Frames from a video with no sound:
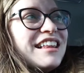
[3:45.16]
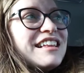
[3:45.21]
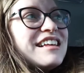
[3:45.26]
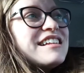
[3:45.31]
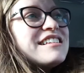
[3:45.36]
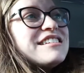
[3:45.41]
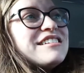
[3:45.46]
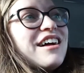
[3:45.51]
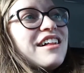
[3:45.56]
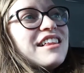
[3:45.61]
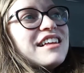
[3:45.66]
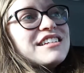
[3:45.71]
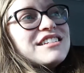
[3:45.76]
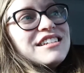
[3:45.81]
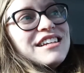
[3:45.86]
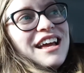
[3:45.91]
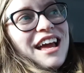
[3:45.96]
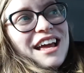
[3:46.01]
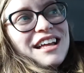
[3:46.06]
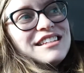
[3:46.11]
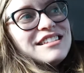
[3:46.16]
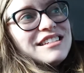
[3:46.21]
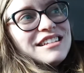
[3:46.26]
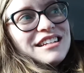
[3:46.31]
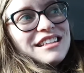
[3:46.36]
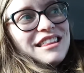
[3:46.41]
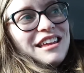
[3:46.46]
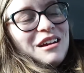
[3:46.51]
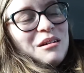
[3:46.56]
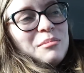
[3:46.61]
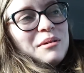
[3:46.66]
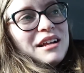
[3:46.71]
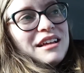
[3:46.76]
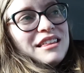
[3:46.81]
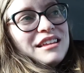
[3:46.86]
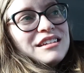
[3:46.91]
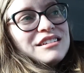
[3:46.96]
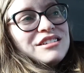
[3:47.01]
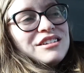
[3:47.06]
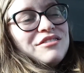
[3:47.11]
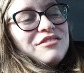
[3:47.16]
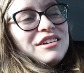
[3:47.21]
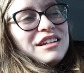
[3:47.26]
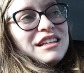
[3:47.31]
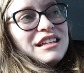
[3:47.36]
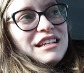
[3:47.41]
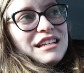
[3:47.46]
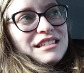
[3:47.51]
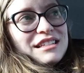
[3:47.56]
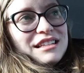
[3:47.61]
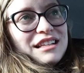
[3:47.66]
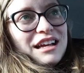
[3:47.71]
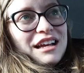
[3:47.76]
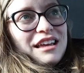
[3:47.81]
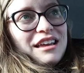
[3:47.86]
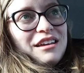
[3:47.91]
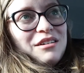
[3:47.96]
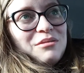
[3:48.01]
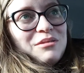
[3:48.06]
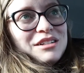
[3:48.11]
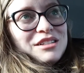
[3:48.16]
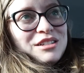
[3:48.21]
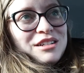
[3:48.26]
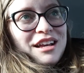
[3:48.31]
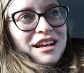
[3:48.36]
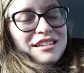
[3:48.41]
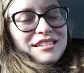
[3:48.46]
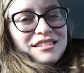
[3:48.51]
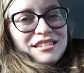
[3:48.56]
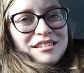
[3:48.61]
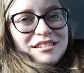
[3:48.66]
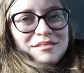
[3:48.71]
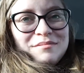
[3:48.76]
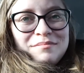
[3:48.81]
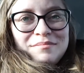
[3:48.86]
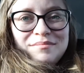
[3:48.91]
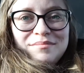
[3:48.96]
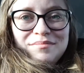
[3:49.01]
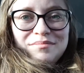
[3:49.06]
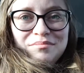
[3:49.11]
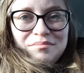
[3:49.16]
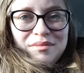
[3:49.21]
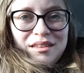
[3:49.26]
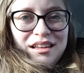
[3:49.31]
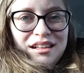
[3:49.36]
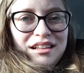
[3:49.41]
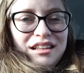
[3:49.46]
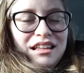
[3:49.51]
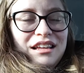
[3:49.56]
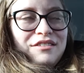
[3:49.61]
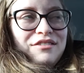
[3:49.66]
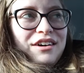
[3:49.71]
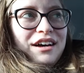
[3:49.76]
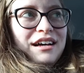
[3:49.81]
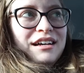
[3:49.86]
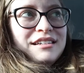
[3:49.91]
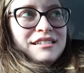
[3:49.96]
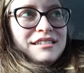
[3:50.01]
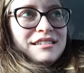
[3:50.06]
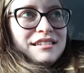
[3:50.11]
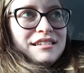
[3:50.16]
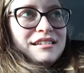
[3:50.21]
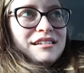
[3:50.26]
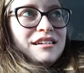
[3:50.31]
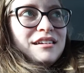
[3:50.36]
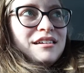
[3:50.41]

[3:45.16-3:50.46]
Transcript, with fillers: it's not like she hates it in there, but I think she really doesn't like it when she has to leave us.